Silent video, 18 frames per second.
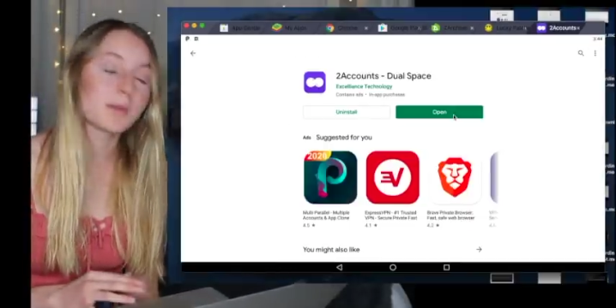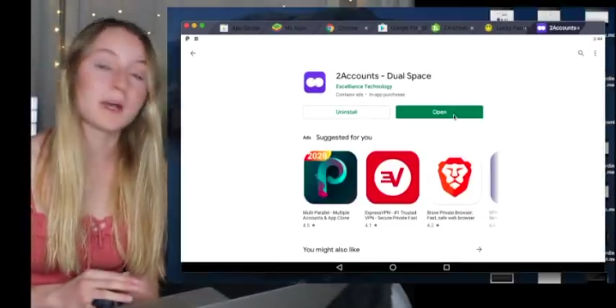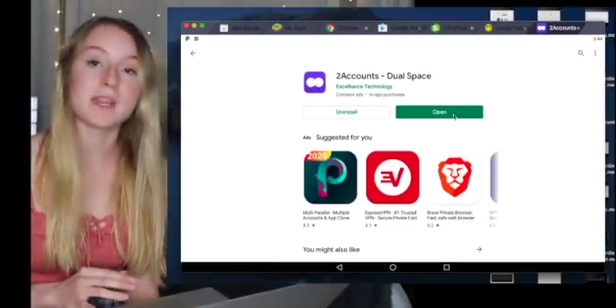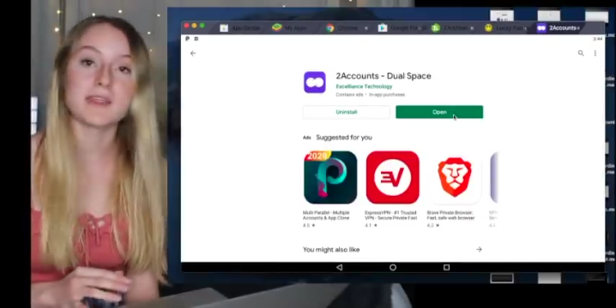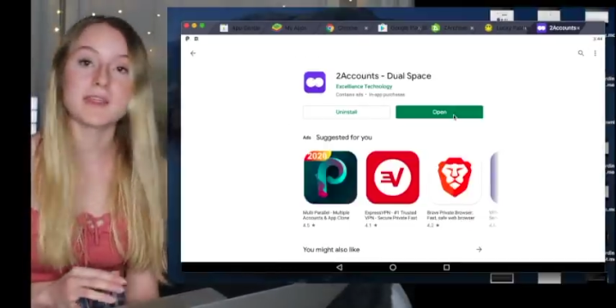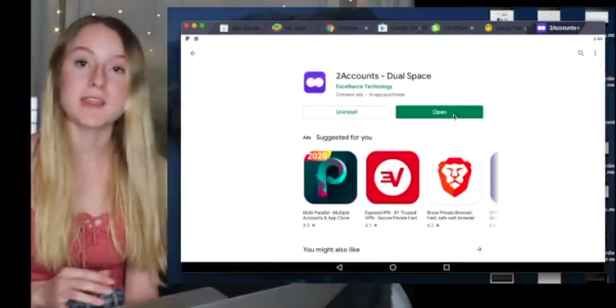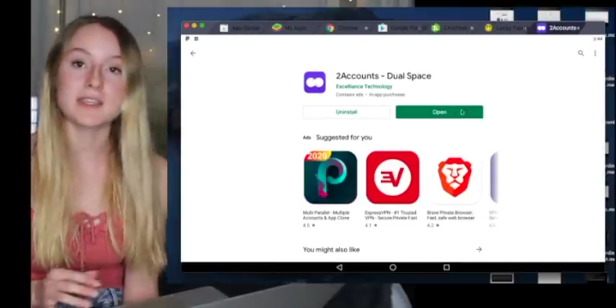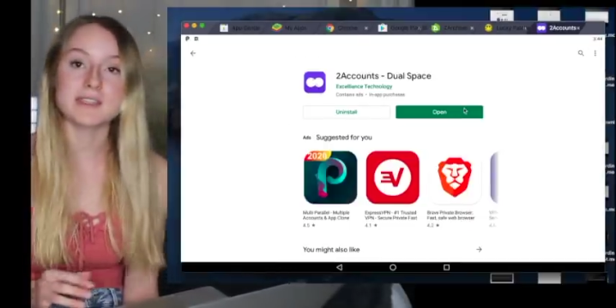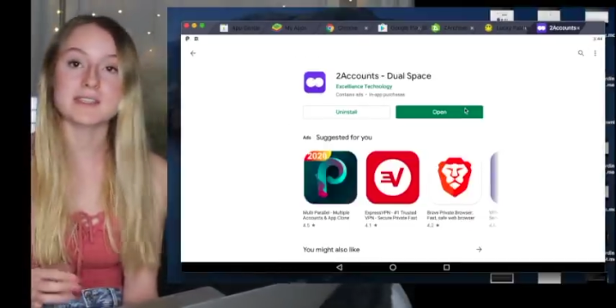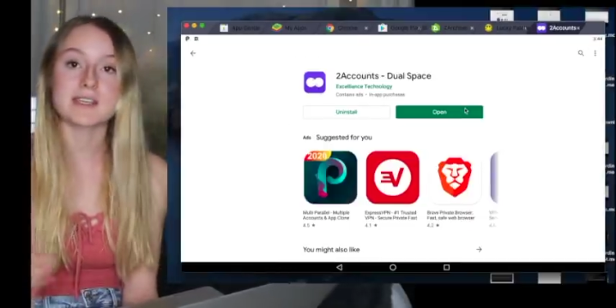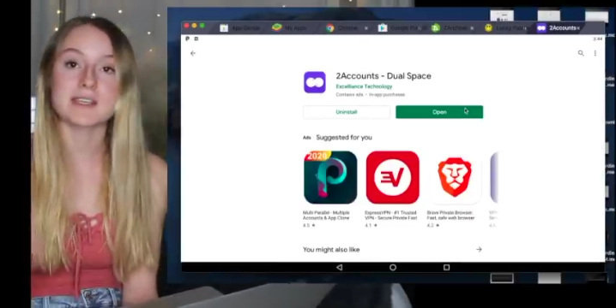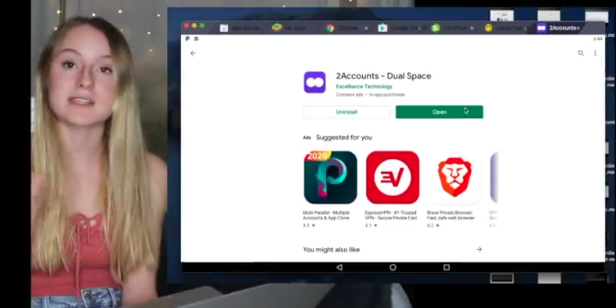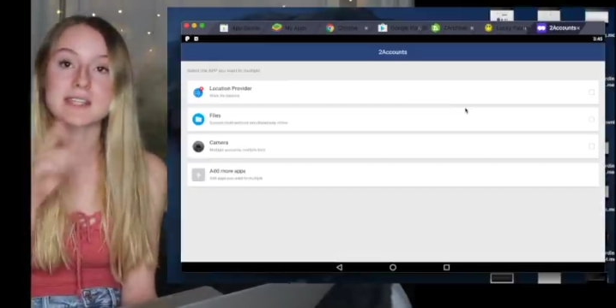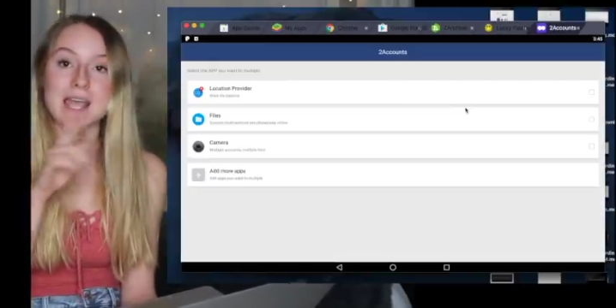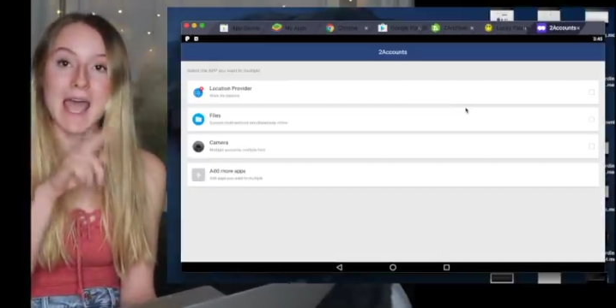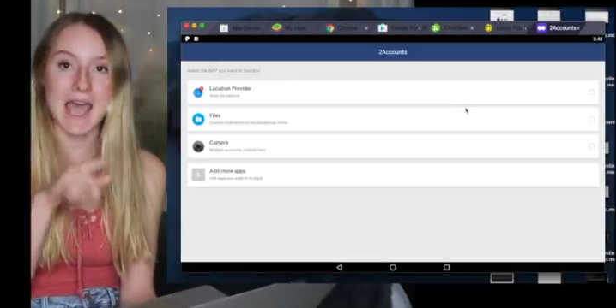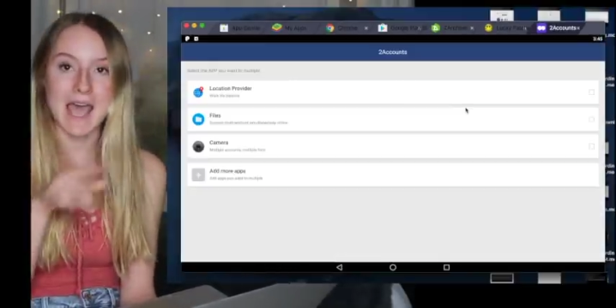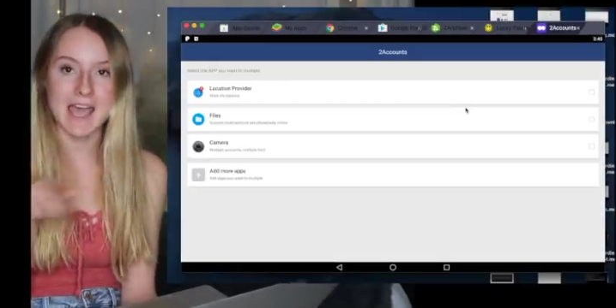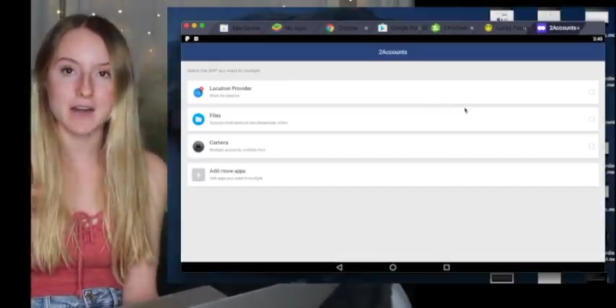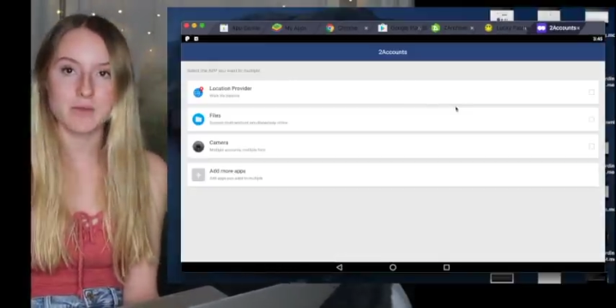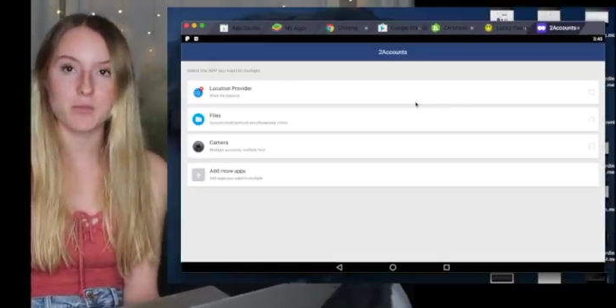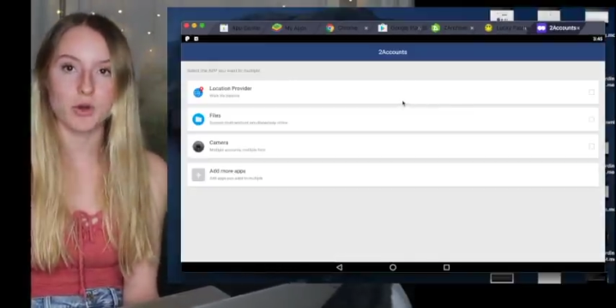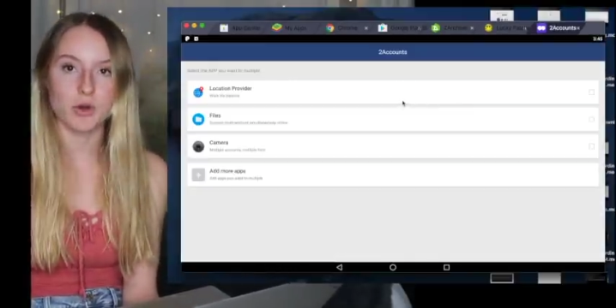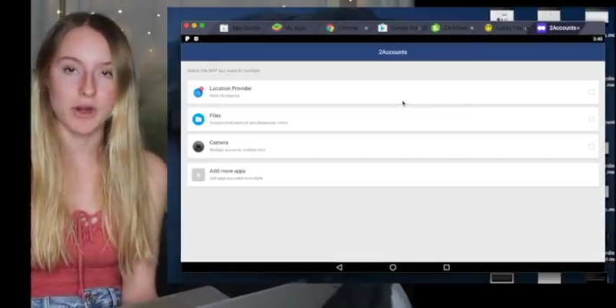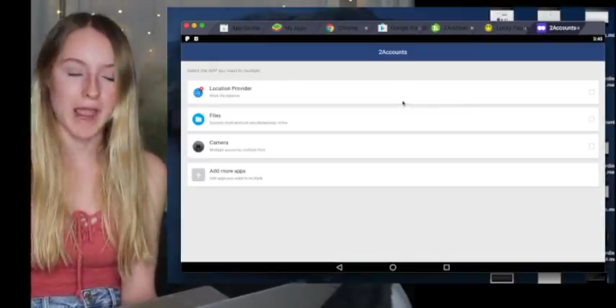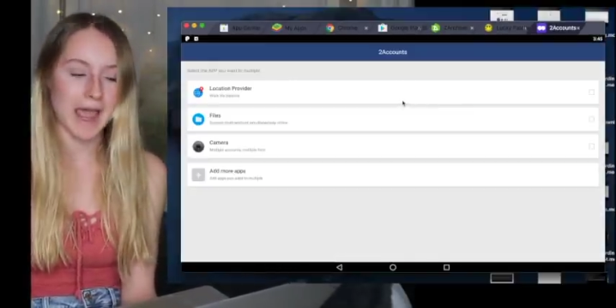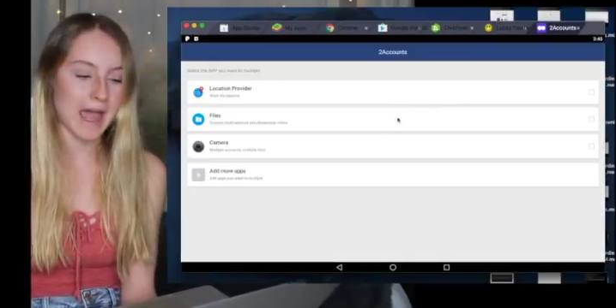button that says add
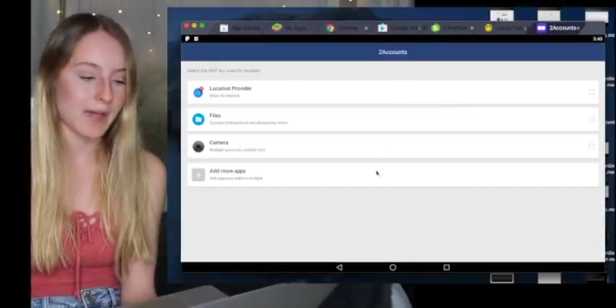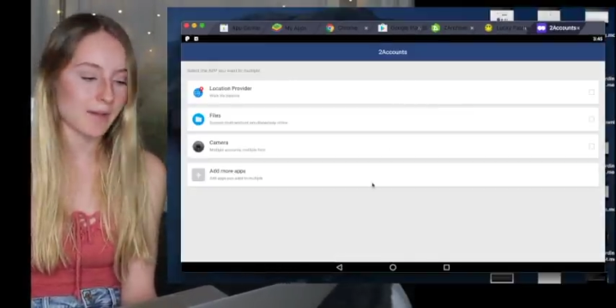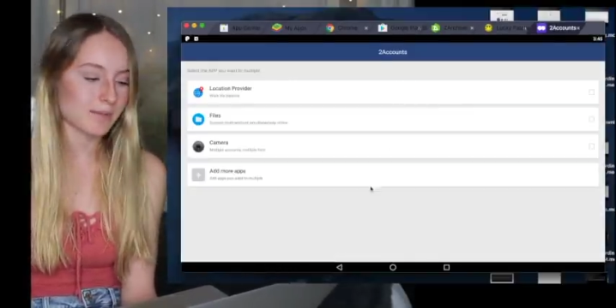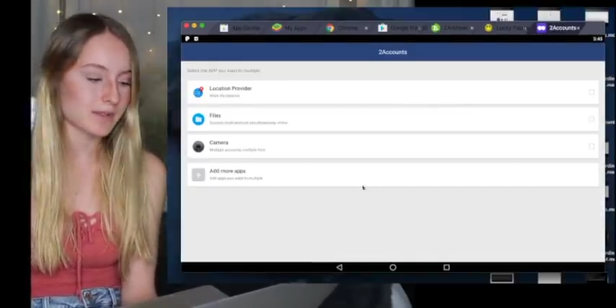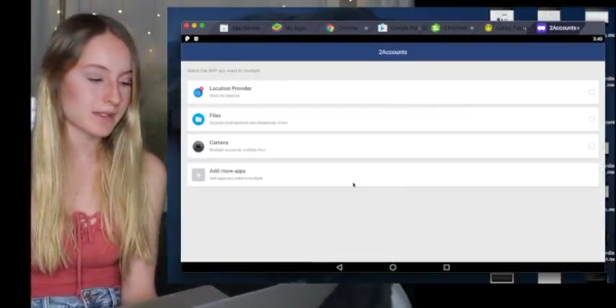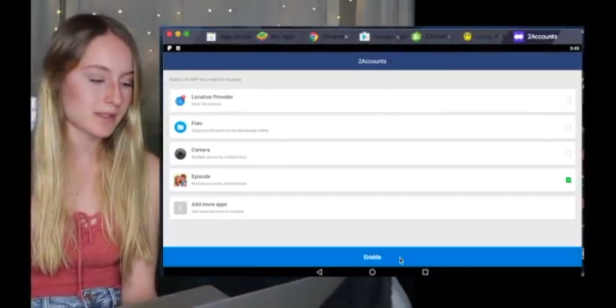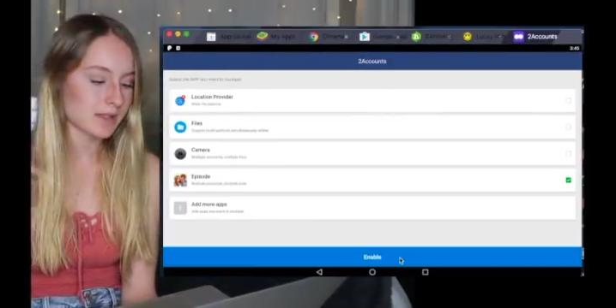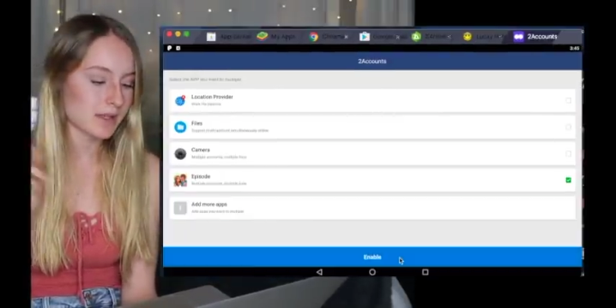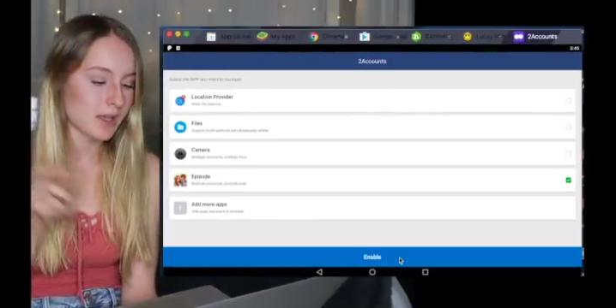more apps.